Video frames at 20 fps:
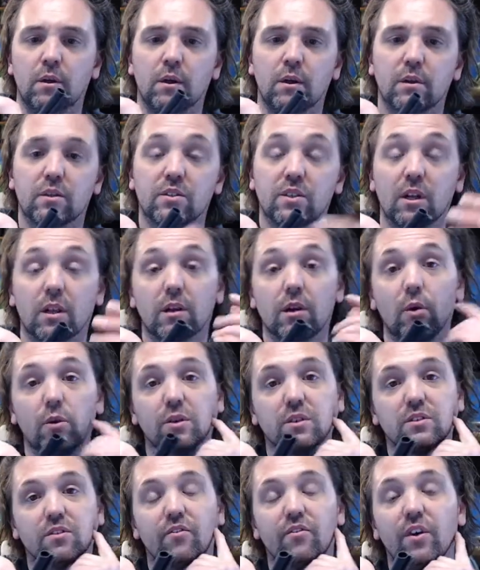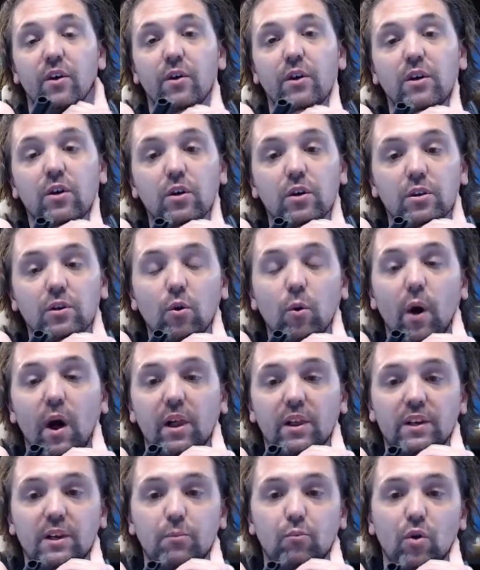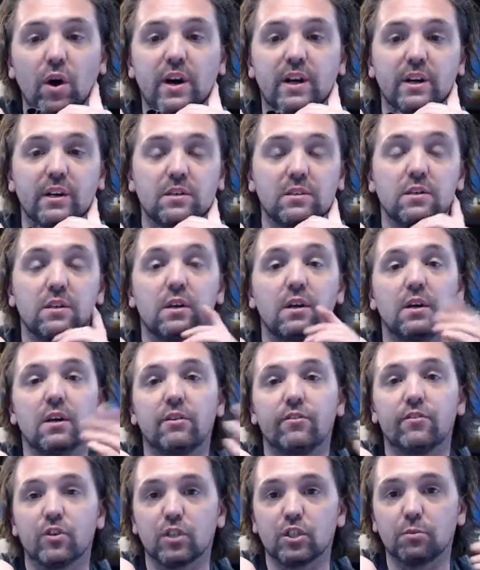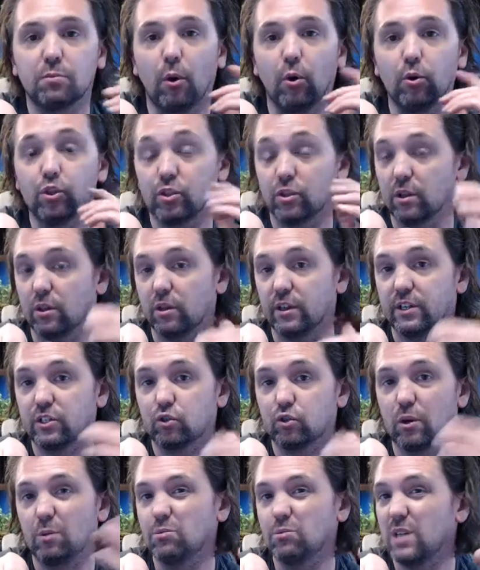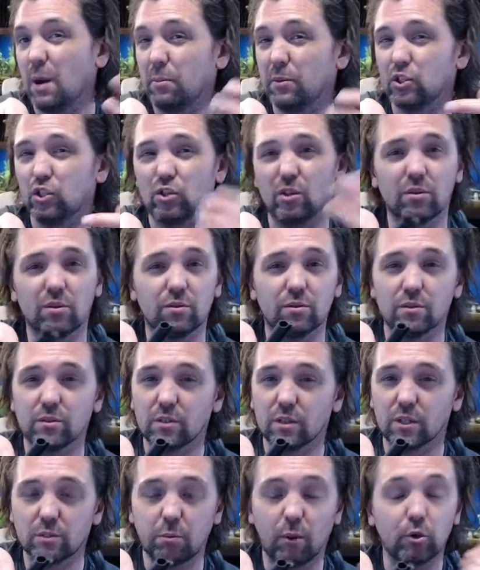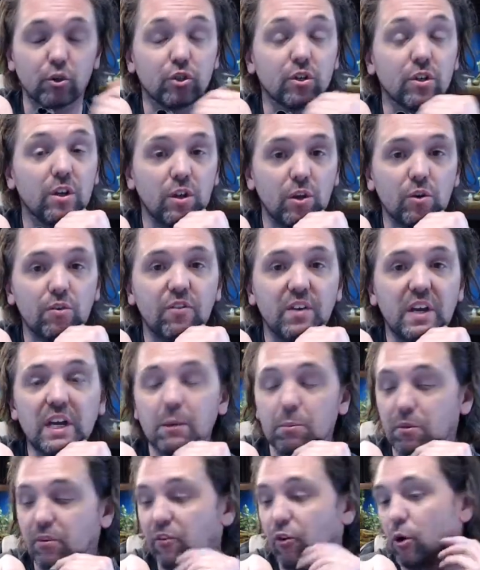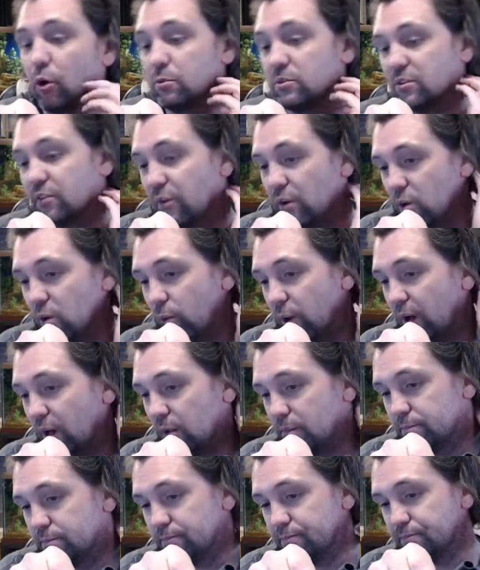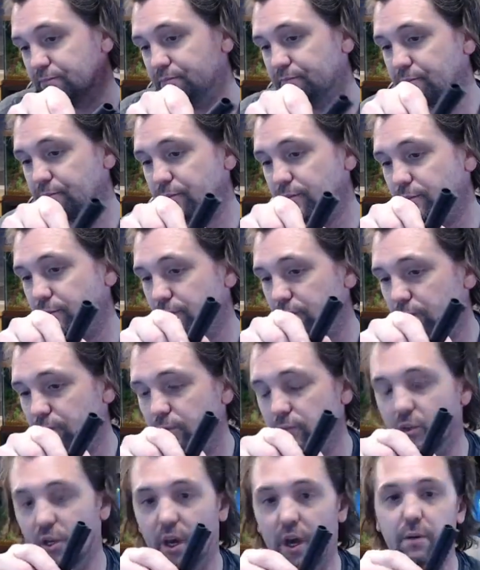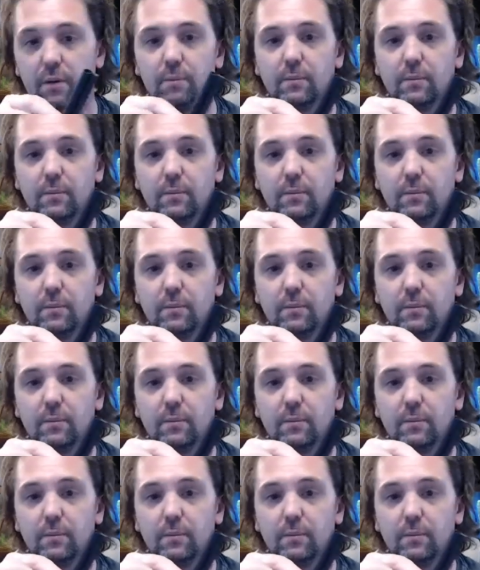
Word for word: Silicone is a very good quality product for exposure to extreme temperatures, exposure to U V. It performs very well. Okay.